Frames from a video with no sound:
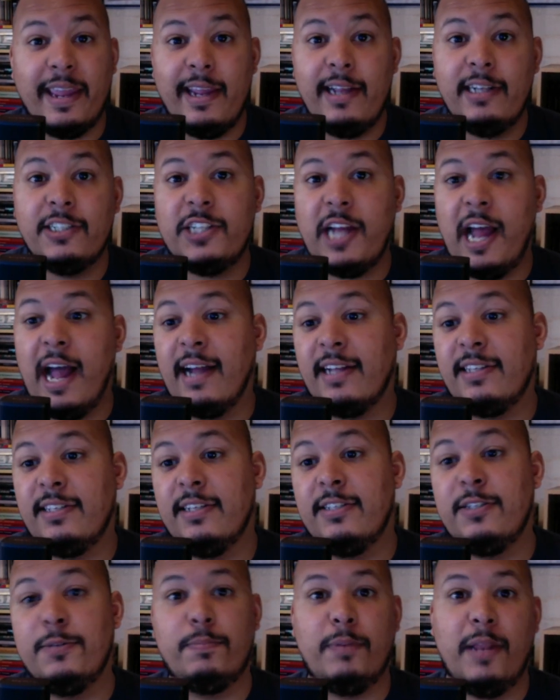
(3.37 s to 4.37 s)
each
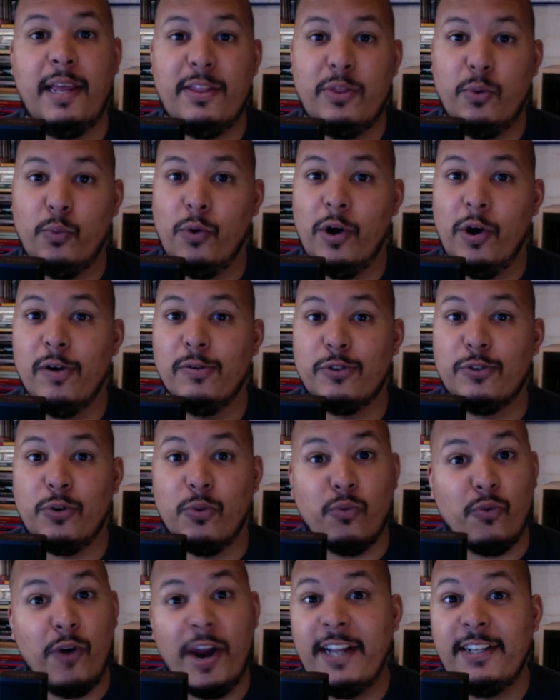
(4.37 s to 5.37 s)
actor to play the world's
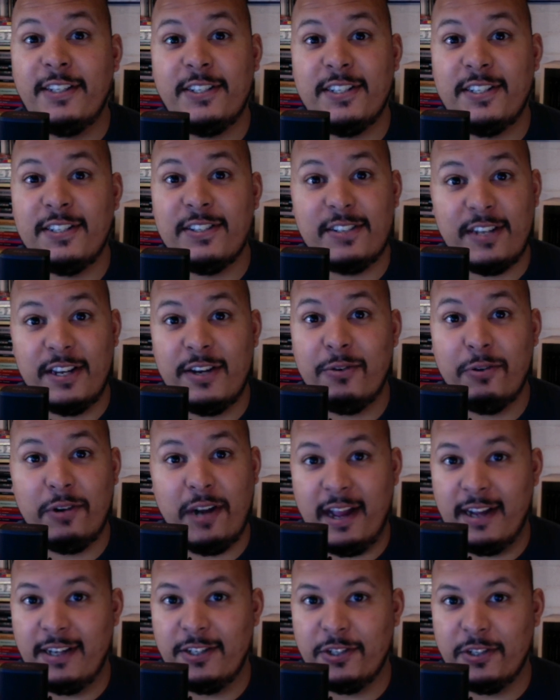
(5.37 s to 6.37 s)
greatest secret
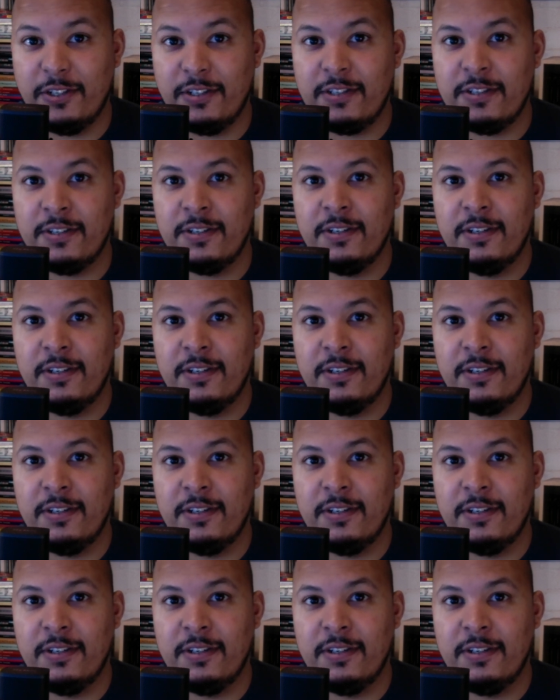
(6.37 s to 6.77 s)
agent.